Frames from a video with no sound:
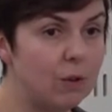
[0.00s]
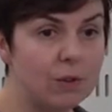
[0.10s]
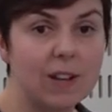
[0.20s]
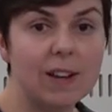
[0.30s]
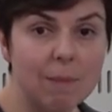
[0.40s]

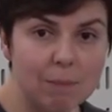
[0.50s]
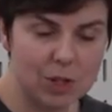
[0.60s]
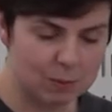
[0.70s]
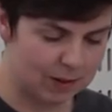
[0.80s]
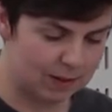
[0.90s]
law's
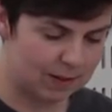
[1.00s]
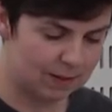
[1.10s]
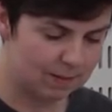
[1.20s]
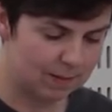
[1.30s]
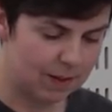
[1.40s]

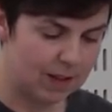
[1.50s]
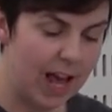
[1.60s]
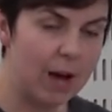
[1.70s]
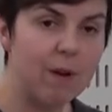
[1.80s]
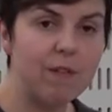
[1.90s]
accomplishments,
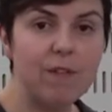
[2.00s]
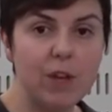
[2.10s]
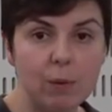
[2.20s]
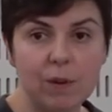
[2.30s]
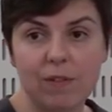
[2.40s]
however
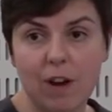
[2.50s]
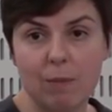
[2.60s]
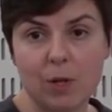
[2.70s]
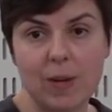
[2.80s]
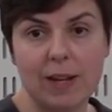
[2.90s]
few and far
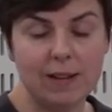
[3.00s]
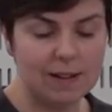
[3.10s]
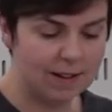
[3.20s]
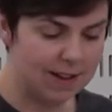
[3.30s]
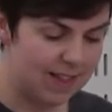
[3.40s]
between
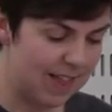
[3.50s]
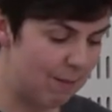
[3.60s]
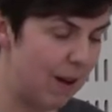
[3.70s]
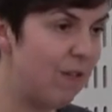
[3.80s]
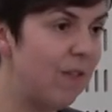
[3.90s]
they
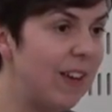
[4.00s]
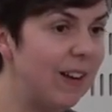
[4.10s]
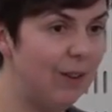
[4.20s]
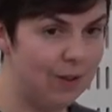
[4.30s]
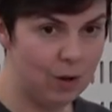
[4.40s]
may
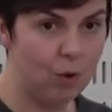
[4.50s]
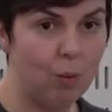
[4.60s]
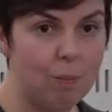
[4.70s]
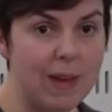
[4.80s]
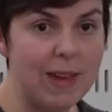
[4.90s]
feel
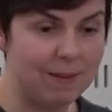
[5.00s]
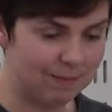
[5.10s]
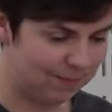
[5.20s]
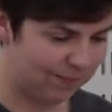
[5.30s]
or be.